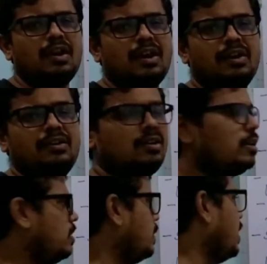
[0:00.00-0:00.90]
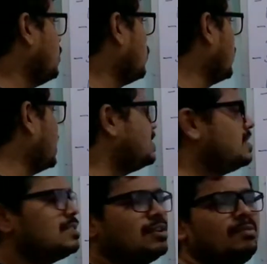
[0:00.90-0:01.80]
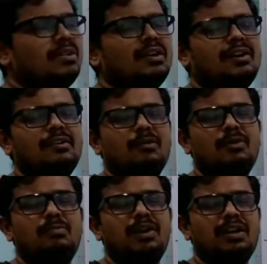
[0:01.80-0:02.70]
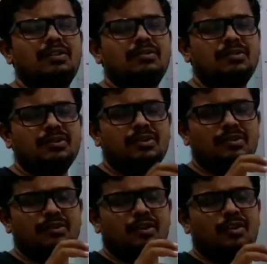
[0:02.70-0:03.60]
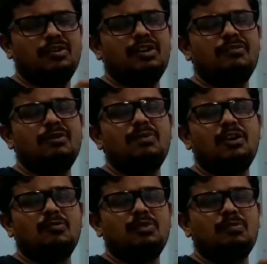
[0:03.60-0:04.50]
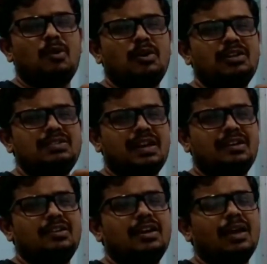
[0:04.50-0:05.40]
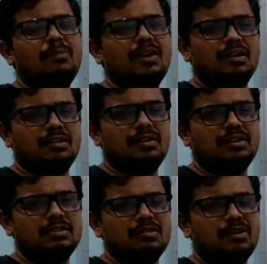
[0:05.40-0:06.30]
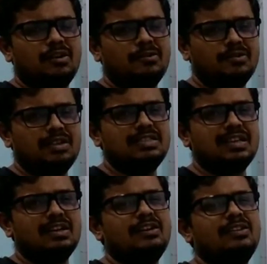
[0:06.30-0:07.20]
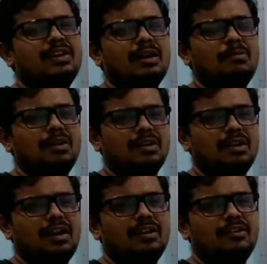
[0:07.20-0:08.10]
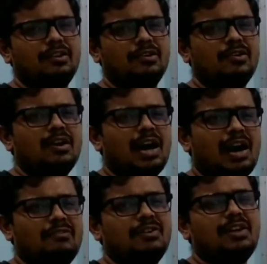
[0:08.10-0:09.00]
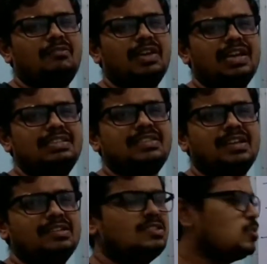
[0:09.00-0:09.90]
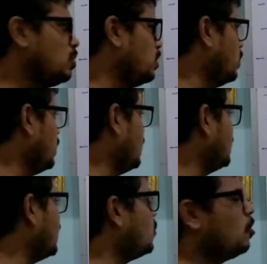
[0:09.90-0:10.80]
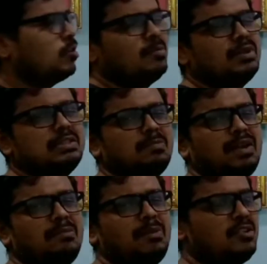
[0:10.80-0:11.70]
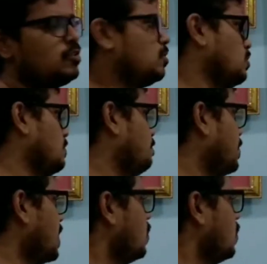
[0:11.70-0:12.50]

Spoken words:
and endocrine system, in that our brain or different part of the body send the chemical, they secrete the chemical, and after that we can sense. So in that hormones play major role.